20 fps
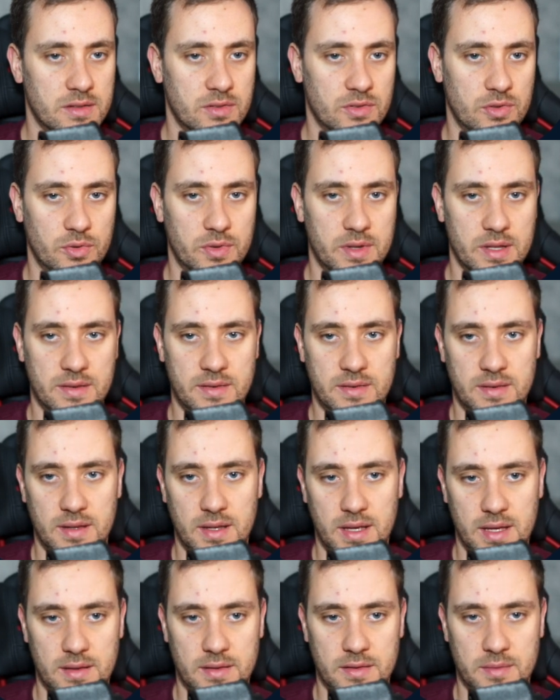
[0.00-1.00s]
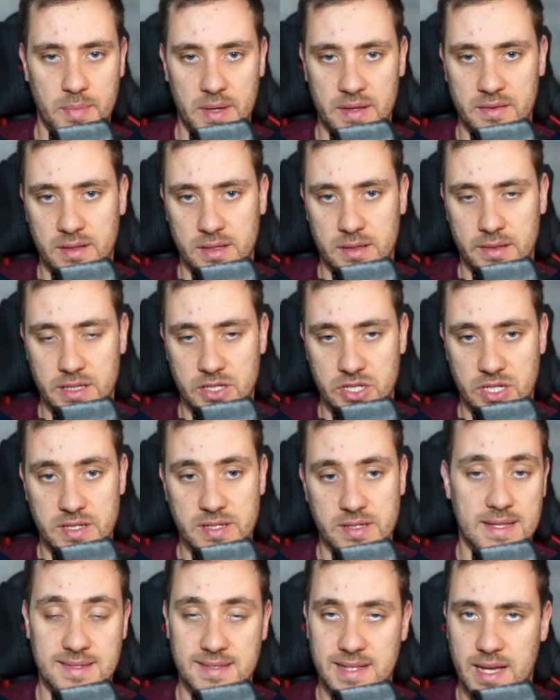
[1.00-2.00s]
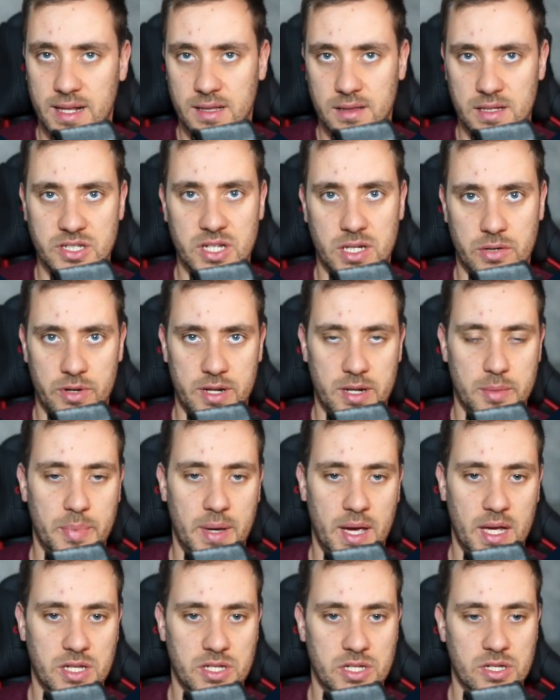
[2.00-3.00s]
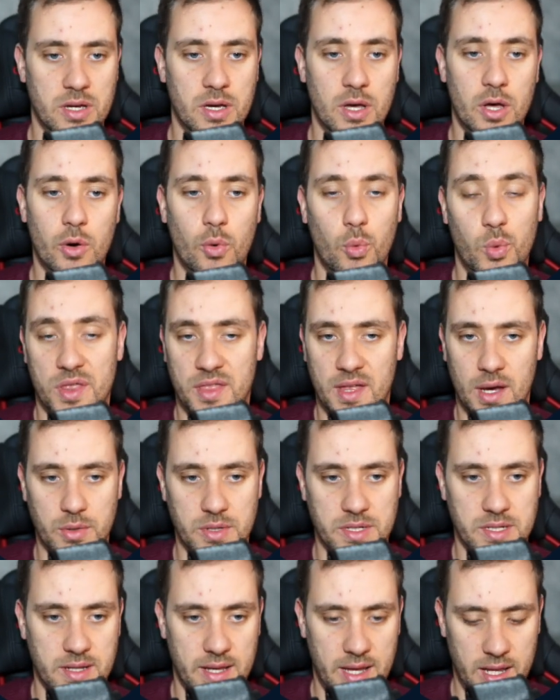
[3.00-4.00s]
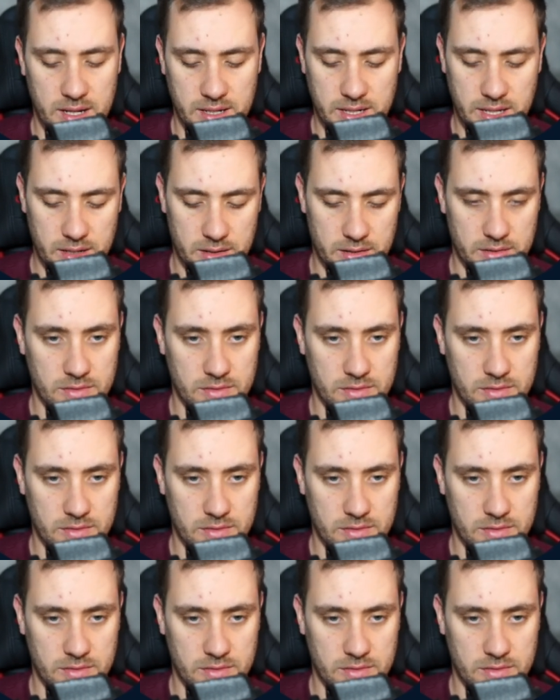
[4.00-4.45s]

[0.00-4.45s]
so this is basically just statically generated page without any data.